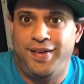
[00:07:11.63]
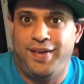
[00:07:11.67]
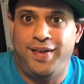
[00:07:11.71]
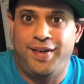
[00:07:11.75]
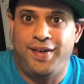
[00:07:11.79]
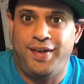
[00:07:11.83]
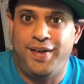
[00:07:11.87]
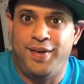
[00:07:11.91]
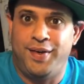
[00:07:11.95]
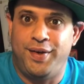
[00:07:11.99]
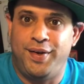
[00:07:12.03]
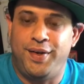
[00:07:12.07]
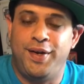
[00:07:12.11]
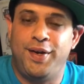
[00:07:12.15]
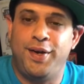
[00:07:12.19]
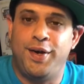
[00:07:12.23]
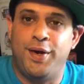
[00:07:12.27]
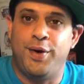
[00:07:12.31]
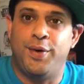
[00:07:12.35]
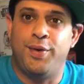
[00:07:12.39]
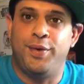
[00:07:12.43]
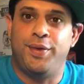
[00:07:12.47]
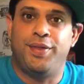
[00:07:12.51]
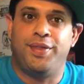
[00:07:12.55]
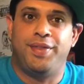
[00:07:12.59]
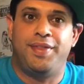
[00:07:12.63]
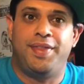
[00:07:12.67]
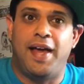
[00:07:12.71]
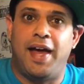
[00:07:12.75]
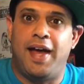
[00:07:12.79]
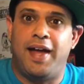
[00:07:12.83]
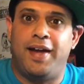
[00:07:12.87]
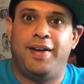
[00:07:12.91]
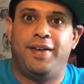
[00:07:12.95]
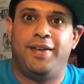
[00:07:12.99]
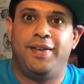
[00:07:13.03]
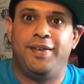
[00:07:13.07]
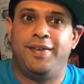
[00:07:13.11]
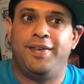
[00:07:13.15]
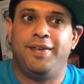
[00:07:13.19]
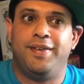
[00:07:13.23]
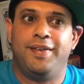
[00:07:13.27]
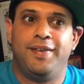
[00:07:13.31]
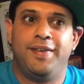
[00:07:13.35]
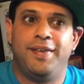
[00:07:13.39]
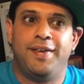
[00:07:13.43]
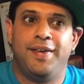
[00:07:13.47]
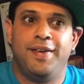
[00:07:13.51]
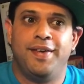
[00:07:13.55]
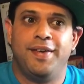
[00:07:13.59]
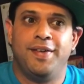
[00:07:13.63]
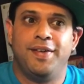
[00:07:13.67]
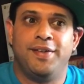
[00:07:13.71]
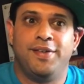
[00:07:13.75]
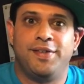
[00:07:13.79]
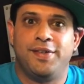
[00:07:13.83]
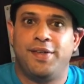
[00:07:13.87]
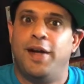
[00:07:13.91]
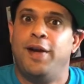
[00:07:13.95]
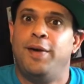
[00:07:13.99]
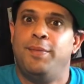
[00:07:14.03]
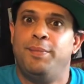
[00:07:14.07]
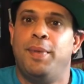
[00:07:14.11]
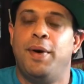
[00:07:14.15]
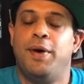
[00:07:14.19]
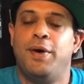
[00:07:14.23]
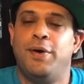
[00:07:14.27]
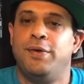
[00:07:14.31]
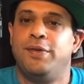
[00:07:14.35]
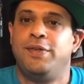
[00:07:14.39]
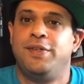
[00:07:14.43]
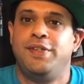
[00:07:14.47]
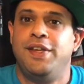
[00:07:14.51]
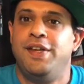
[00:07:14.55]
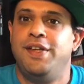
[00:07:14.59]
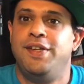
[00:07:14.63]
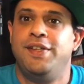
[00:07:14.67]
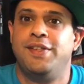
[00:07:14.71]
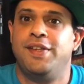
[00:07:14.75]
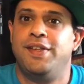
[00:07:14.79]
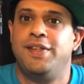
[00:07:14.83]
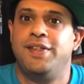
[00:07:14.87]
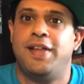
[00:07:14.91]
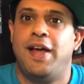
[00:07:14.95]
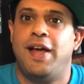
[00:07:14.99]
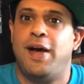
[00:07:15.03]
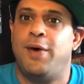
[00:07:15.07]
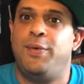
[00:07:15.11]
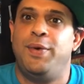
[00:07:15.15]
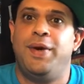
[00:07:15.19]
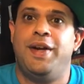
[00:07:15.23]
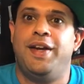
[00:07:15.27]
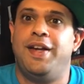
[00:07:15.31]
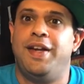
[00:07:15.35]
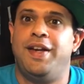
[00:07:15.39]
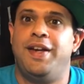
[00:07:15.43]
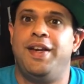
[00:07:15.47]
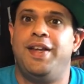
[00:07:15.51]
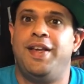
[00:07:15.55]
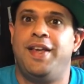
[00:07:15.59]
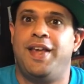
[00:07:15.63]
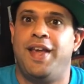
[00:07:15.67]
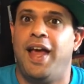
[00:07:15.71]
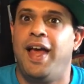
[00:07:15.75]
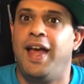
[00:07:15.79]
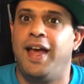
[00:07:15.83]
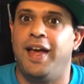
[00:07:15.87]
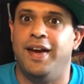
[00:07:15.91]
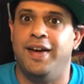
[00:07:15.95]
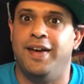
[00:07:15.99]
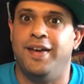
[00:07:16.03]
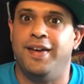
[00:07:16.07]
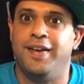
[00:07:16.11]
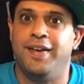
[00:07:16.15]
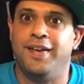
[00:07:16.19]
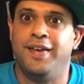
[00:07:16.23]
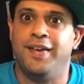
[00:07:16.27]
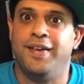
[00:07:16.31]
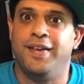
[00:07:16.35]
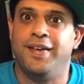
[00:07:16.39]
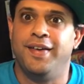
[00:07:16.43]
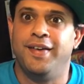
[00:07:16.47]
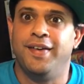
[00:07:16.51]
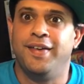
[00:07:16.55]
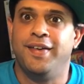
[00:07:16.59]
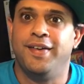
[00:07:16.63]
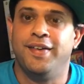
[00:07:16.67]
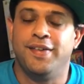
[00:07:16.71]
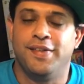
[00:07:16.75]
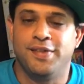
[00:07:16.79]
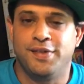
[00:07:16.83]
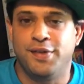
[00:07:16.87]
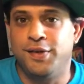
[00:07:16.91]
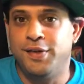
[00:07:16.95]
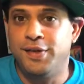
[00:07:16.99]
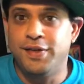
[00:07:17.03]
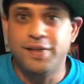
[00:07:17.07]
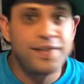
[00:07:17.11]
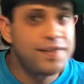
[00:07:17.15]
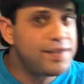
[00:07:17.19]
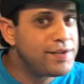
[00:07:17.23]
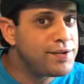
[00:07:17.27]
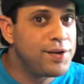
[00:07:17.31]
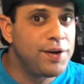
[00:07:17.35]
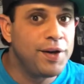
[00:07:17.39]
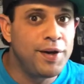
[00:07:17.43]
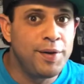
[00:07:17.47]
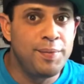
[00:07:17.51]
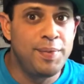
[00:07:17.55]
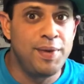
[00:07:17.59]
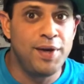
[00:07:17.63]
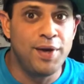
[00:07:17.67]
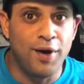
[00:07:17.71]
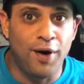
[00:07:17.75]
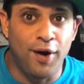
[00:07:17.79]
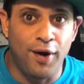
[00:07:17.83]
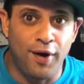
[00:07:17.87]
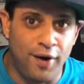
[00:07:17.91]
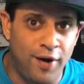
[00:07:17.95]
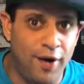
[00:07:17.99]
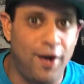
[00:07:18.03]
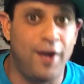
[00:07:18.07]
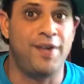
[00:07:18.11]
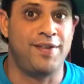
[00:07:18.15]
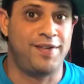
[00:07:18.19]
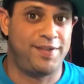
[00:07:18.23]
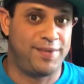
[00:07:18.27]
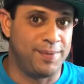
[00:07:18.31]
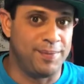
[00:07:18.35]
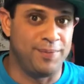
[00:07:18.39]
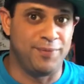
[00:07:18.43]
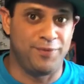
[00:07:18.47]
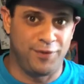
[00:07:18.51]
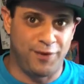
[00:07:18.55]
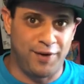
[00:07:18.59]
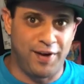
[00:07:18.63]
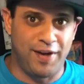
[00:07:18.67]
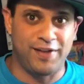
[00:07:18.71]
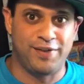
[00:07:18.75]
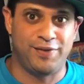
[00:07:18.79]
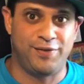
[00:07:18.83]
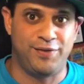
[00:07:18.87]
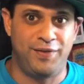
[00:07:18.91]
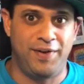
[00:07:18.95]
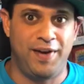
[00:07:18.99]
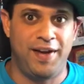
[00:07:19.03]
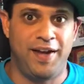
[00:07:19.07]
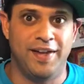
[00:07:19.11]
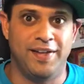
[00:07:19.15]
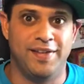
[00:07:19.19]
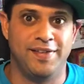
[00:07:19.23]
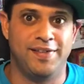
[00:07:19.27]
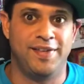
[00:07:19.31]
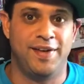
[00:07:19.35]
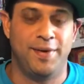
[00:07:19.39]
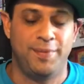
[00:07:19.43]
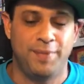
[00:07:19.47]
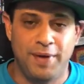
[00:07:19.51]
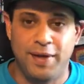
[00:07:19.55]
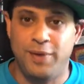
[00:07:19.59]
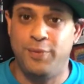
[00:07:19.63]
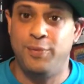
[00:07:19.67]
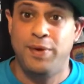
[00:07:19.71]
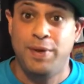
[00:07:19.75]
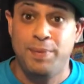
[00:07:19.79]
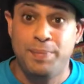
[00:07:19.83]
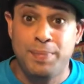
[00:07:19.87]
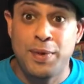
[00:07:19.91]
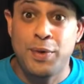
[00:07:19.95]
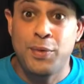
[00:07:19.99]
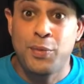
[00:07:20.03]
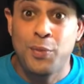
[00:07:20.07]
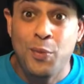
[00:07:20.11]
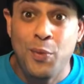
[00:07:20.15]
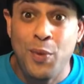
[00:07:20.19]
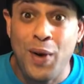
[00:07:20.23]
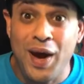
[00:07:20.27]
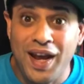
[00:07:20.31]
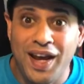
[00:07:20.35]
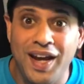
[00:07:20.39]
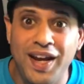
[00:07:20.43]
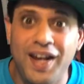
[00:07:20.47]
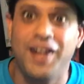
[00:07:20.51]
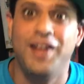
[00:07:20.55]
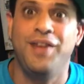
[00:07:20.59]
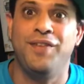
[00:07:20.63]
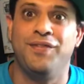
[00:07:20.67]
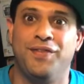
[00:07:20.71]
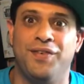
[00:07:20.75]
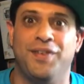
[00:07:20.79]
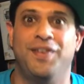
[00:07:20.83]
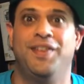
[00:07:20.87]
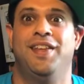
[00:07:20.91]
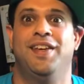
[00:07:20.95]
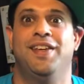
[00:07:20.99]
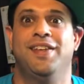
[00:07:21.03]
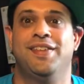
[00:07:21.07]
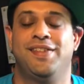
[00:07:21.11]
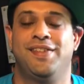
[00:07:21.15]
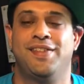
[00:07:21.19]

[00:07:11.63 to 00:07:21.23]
you know, that Sunbow season that we didn't get. So this is going to be awesome for us fans. I mean, we've been waiting for this.